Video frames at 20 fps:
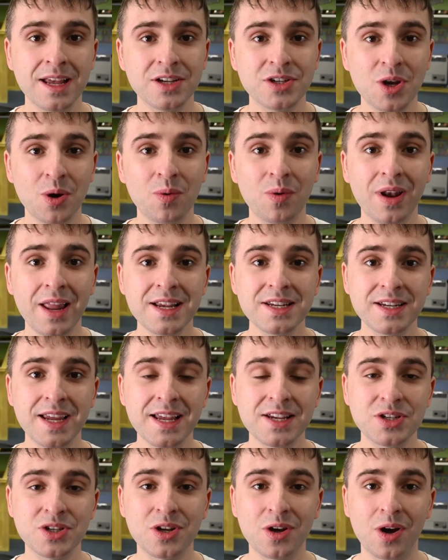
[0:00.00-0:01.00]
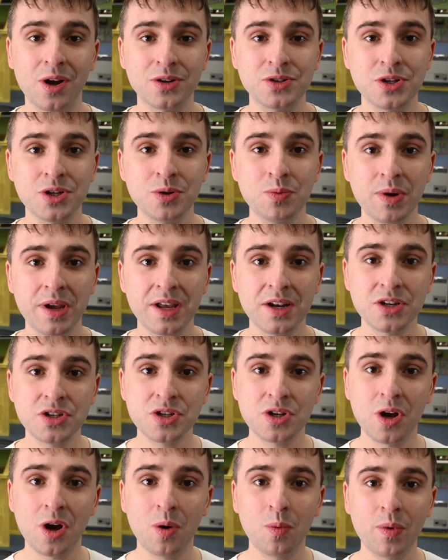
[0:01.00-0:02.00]
So let's get started. We're going to
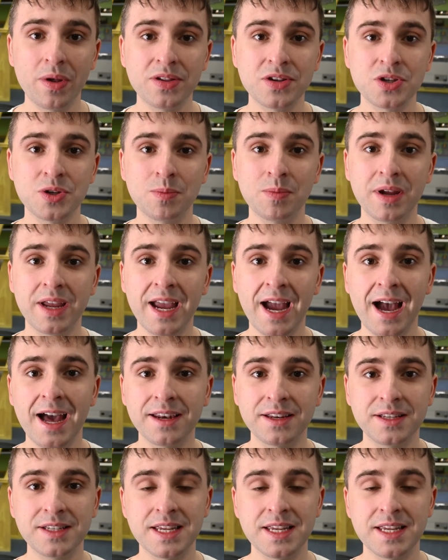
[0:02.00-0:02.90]
start with some C A D